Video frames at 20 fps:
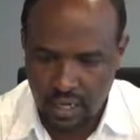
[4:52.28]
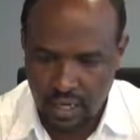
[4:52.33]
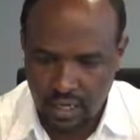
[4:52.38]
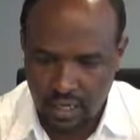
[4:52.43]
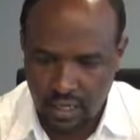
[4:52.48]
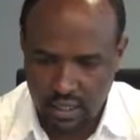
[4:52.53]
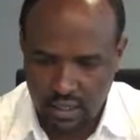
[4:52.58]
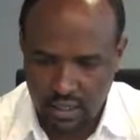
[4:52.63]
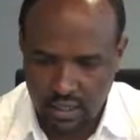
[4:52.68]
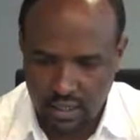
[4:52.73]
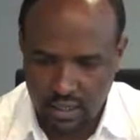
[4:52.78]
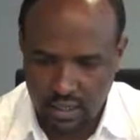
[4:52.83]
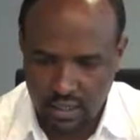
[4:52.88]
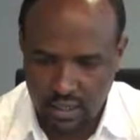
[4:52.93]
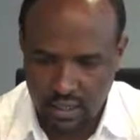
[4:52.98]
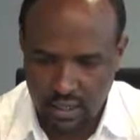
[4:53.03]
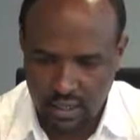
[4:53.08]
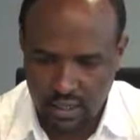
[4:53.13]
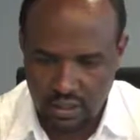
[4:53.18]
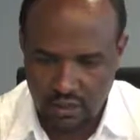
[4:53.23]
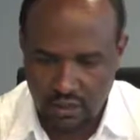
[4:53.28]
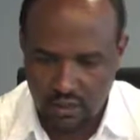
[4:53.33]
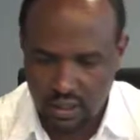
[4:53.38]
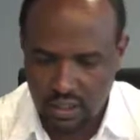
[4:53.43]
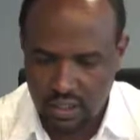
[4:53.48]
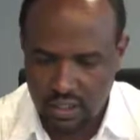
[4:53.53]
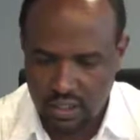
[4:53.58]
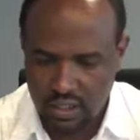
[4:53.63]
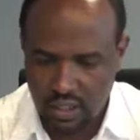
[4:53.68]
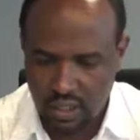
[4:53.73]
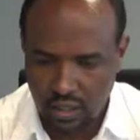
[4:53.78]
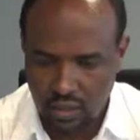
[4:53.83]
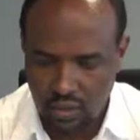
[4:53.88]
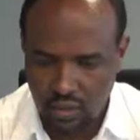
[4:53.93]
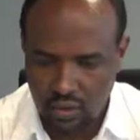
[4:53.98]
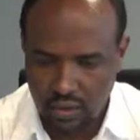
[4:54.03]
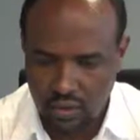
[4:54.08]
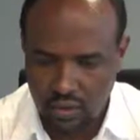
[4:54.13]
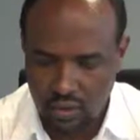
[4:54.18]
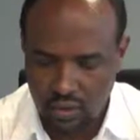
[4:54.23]
And the floods are
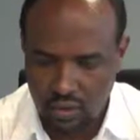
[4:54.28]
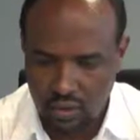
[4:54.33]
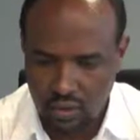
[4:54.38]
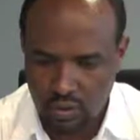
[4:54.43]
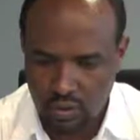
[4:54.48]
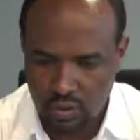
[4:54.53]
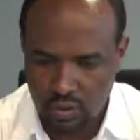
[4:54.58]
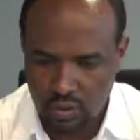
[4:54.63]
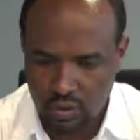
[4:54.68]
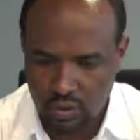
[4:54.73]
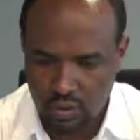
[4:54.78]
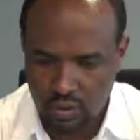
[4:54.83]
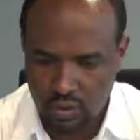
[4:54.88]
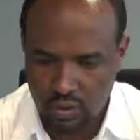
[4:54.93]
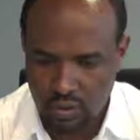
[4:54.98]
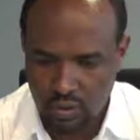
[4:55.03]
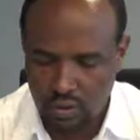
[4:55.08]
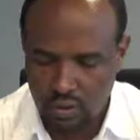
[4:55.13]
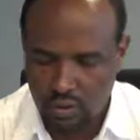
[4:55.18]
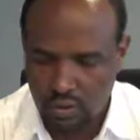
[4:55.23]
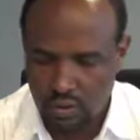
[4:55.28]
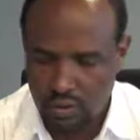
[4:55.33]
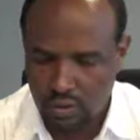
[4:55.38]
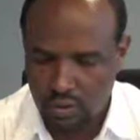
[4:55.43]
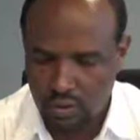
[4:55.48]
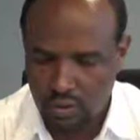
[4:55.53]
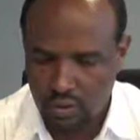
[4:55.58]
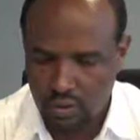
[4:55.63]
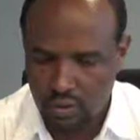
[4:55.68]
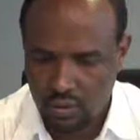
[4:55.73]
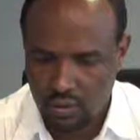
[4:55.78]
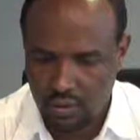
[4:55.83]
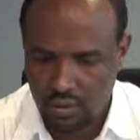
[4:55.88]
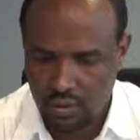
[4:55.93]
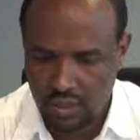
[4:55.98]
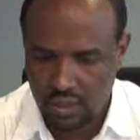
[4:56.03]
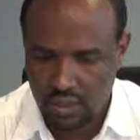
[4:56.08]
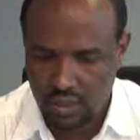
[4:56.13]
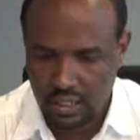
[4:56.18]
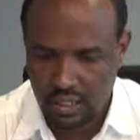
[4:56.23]
also not
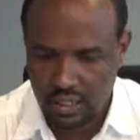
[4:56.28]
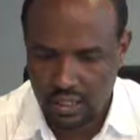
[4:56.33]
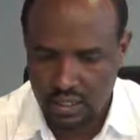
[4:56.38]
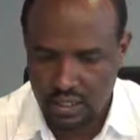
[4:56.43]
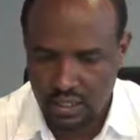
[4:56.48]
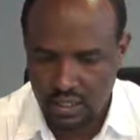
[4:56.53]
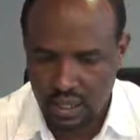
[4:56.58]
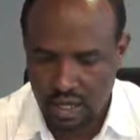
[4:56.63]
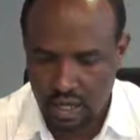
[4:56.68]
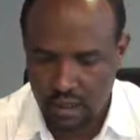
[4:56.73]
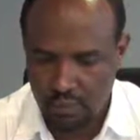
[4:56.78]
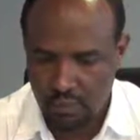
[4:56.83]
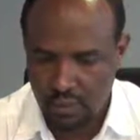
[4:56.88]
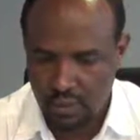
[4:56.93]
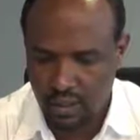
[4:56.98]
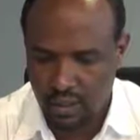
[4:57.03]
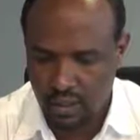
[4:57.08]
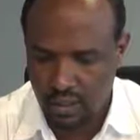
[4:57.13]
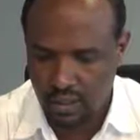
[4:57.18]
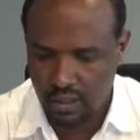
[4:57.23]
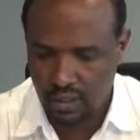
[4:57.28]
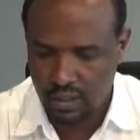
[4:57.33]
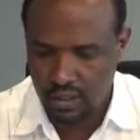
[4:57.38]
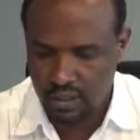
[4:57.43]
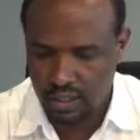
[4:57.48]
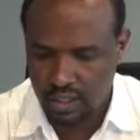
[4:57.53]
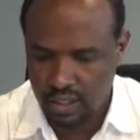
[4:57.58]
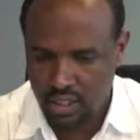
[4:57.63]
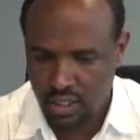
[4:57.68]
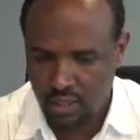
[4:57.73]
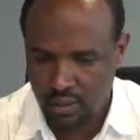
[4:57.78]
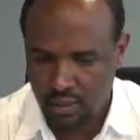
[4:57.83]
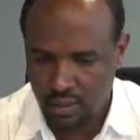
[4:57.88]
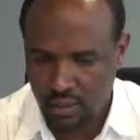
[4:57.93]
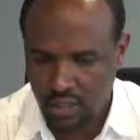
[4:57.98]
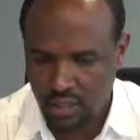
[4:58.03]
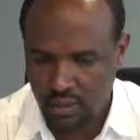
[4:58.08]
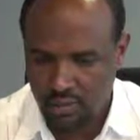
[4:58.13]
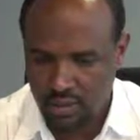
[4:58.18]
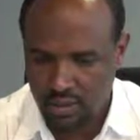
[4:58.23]
constantly appearing in the same
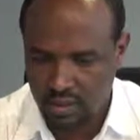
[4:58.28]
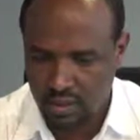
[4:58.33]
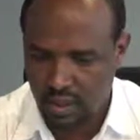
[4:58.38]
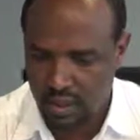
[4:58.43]
time.